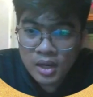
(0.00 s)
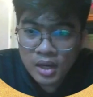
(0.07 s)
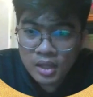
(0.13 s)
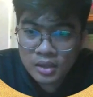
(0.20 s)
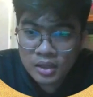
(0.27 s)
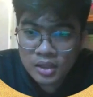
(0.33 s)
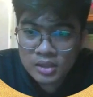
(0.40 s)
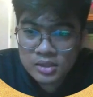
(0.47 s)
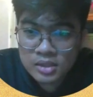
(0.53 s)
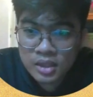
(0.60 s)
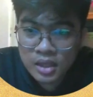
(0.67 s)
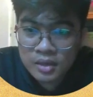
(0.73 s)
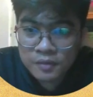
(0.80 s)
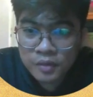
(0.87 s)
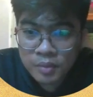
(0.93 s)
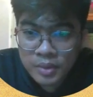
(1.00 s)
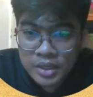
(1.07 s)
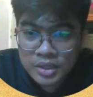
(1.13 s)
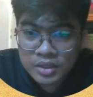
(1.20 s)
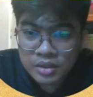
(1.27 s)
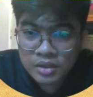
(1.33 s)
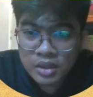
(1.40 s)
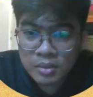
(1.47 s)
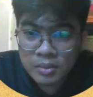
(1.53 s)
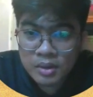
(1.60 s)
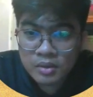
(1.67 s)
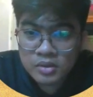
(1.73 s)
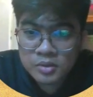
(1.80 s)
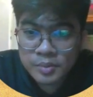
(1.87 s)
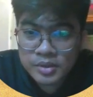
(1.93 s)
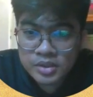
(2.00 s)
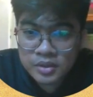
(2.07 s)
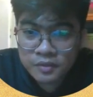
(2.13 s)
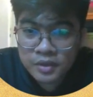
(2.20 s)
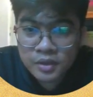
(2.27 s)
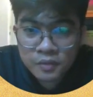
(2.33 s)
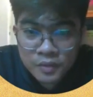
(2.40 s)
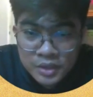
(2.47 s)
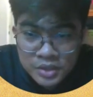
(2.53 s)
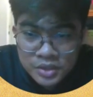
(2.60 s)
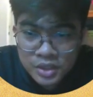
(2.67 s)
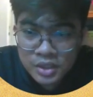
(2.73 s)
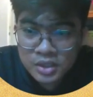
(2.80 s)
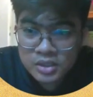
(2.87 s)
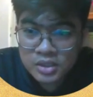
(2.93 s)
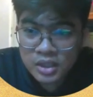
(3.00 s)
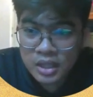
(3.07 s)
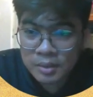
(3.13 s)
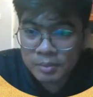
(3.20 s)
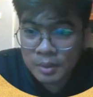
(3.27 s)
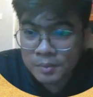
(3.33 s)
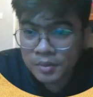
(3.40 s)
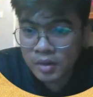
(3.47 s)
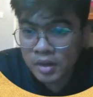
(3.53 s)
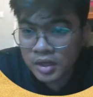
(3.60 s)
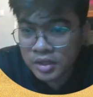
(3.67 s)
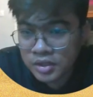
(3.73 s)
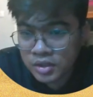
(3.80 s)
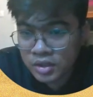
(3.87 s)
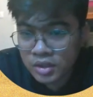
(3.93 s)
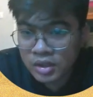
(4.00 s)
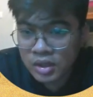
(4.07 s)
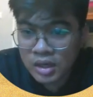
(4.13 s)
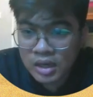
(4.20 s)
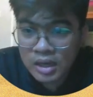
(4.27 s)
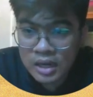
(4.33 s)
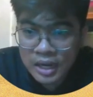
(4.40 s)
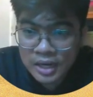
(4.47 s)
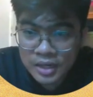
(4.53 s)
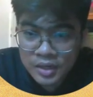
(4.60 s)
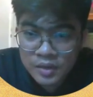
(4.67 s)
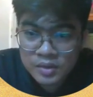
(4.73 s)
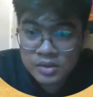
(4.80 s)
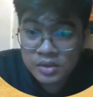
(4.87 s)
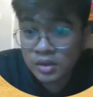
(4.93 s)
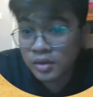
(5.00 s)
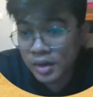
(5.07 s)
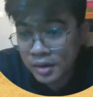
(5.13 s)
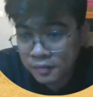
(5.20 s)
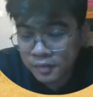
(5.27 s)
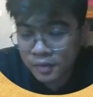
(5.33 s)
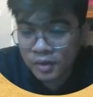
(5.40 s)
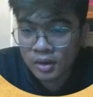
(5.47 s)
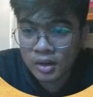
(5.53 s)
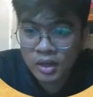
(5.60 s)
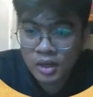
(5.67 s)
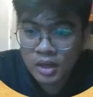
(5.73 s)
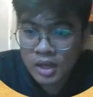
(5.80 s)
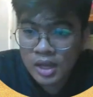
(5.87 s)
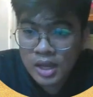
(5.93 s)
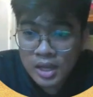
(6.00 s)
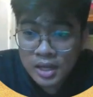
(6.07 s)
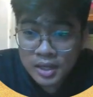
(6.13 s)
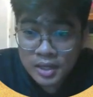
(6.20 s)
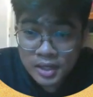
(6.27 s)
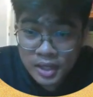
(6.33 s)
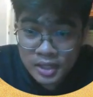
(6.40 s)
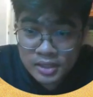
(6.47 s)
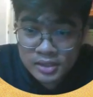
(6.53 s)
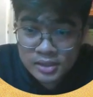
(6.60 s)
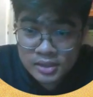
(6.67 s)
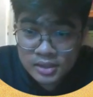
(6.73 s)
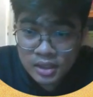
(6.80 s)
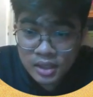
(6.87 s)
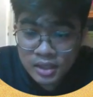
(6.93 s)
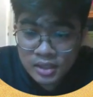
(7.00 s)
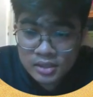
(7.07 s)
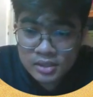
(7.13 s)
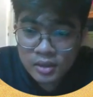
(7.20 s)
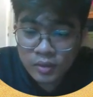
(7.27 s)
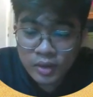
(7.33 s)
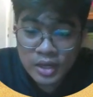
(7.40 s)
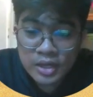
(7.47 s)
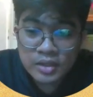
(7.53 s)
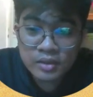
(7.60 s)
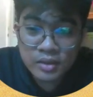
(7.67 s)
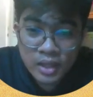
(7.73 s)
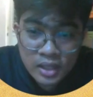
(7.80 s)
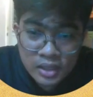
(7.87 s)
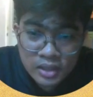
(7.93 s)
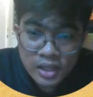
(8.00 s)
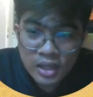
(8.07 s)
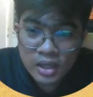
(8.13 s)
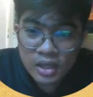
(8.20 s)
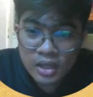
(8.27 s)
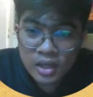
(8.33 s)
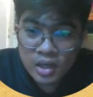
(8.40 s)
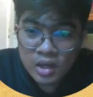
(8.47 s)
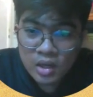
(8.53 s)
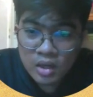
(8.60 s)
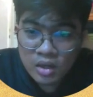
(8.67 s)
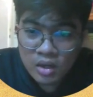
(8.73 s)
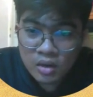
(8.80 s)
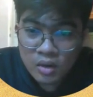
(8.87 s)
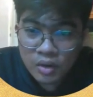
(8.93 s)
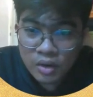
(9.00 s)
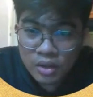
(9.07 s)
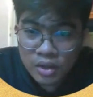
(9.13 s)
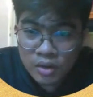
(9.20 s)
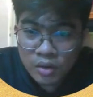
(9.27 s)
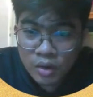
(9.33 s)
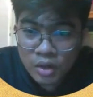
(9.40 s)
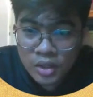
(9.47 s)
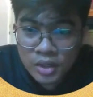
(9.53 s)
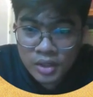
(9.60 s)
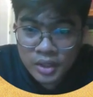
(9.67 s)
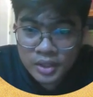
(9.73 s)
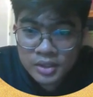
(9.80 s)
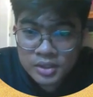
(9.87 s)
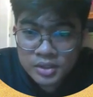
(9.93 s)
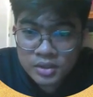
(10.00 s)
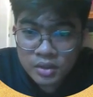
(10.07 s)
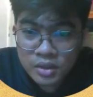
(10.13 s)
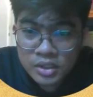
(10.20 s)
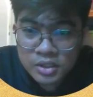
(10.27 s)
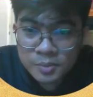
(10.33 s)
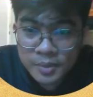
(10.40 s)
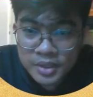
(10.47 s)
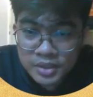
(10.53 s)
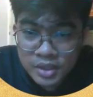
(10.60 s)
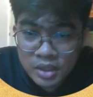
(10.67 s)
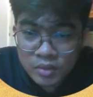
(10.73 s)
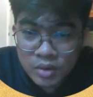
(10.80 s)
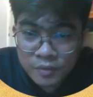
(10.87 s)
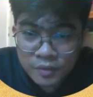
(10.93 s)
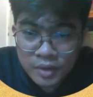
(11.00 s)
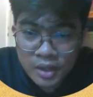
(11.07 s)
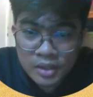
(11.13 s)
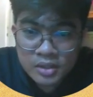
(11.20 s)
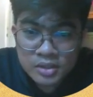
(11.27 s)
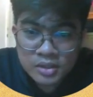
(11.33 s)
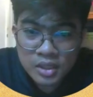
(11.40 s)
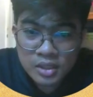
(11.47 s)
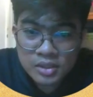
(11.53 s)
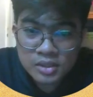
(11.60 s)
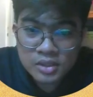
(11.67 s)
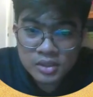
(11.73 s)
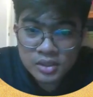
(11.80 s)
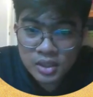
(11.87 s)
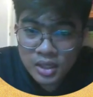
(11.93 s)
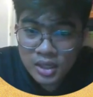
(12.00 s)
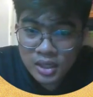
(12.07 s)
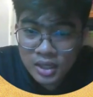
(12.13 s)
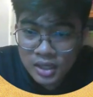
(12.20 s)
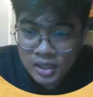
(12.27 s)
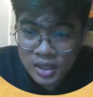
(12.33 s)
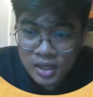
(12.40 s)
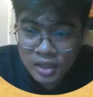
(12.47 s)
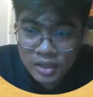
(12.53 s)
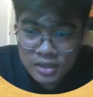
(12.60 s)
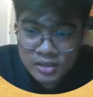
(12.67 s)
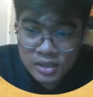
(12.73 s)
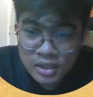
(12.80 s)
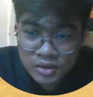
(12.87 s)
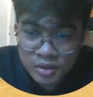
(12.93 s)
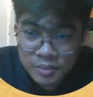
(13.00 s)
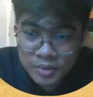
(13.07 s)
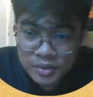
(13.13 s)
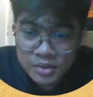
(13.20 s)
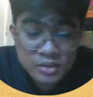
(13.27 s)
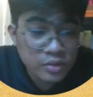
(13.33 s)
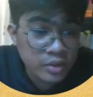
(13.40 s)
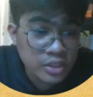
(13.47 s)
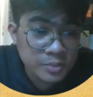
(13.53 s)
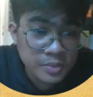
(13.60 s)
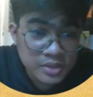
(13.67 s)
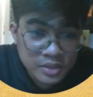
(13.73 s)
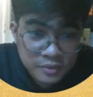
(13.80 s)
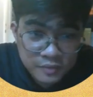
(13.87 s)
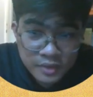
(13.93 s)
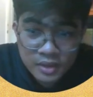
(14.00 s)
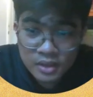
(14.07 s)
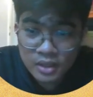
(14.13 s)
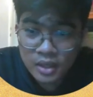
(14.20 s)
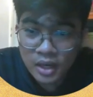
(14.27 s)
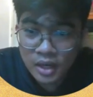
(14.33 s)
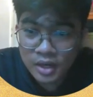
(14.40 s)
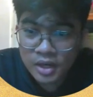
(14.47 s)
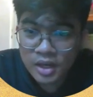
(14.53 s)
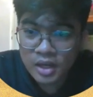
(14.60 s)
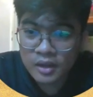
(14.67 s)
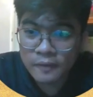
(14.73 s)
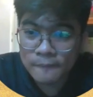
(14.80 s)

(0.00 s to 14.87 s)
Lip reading: It is the information about specific features like population, land use, or rainfall. Next is location data, or the coordinates or spatial references linking these attributes to a specific area.